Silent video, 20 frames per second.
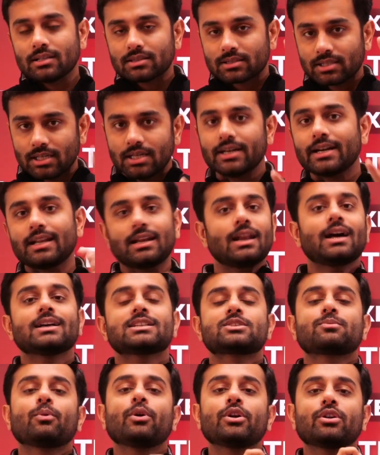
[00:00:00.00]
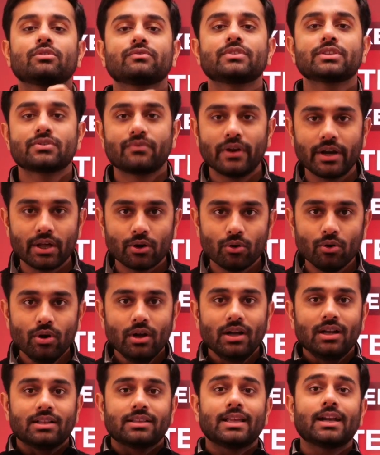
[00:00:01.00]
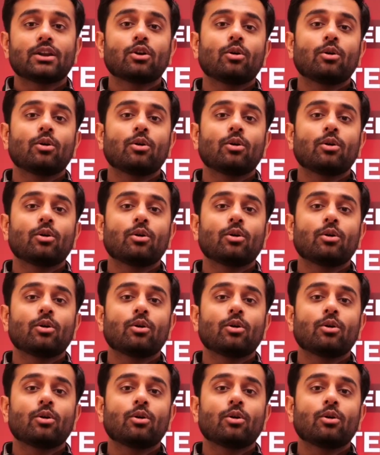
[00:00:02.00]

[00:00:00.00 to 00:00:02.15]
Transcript: Third and last point of this video, that